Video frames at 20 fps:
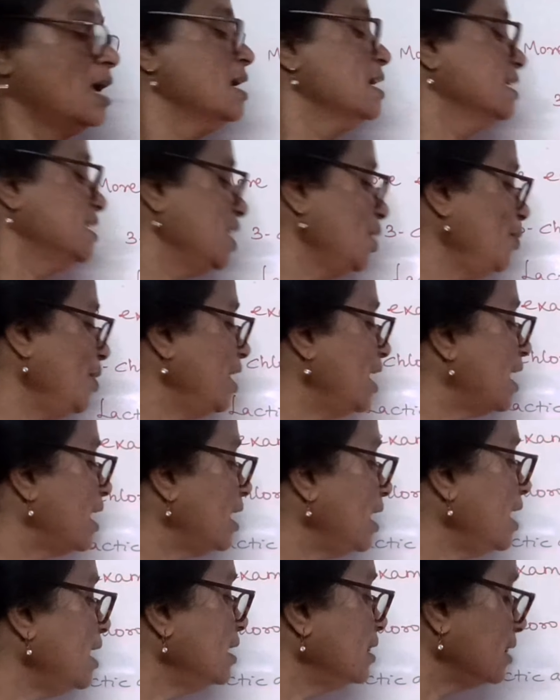
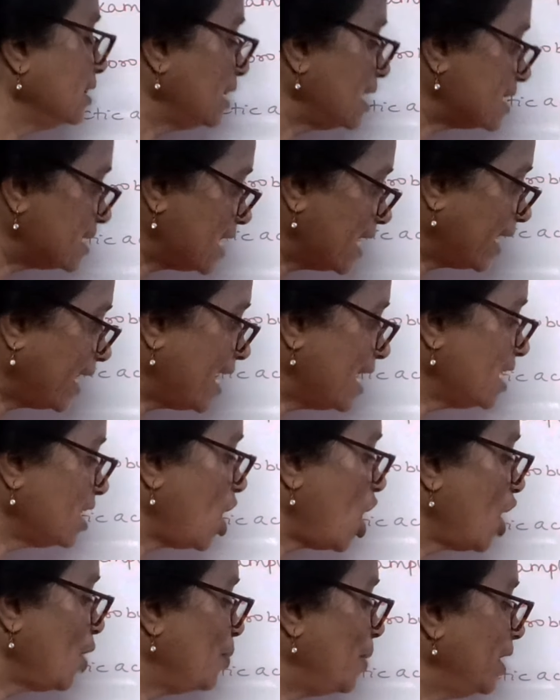Similarly, the second
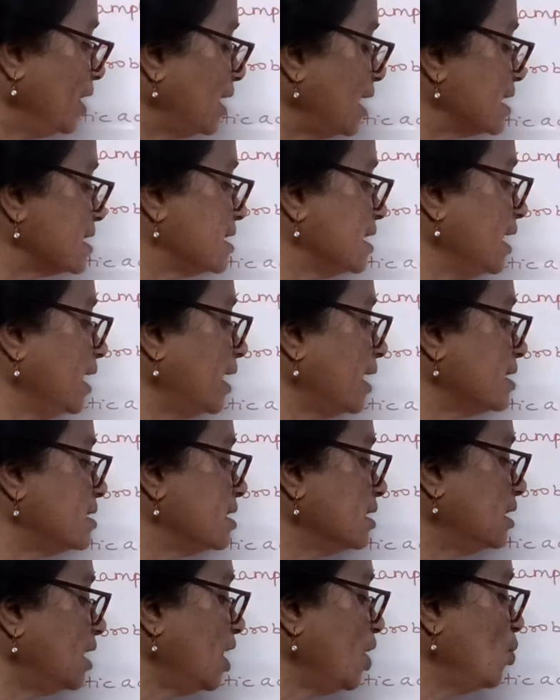carbon has
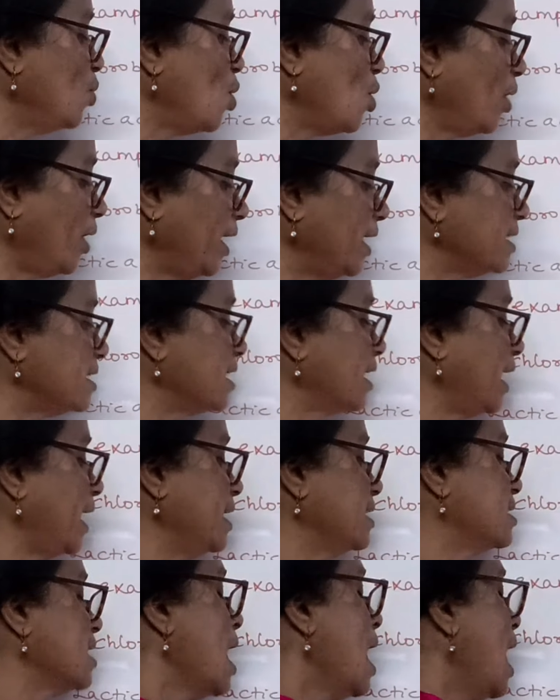
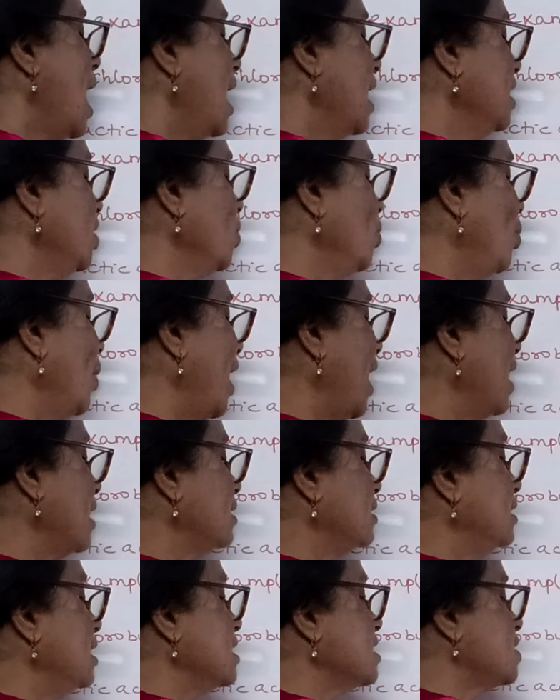CH3OH, and
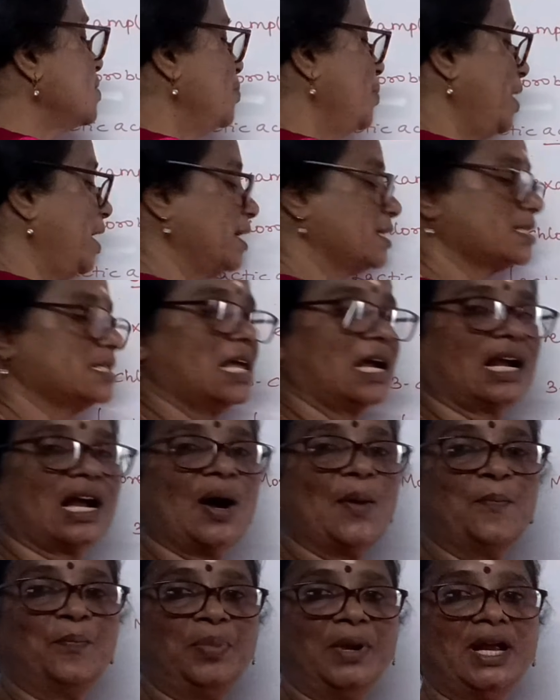where this makes the
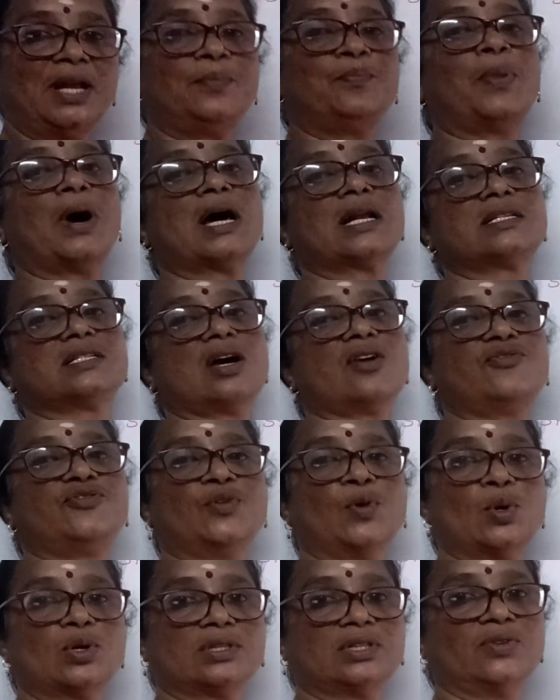complete part of
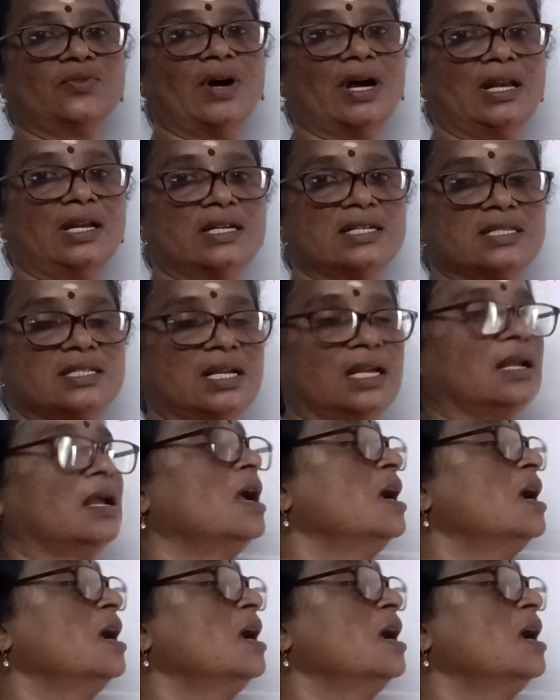4th valency.